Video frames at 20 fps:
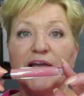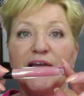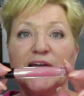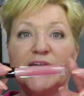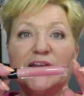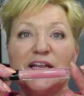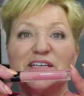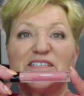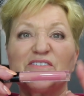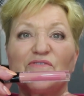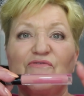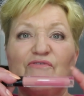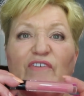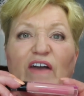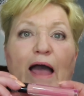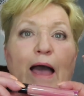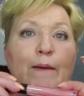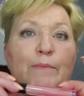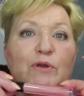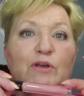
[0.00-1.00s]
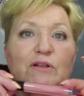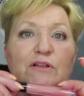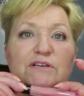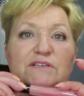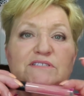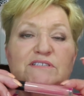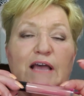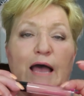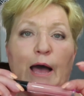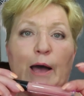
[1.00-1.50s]
It is a
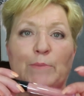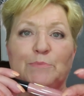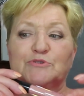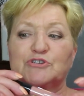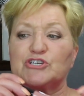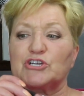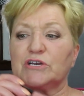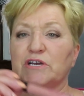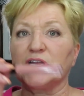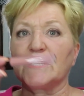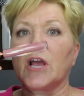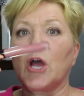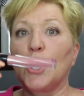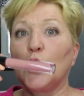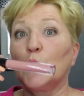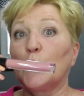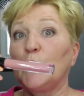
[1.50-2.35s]
fabulous option.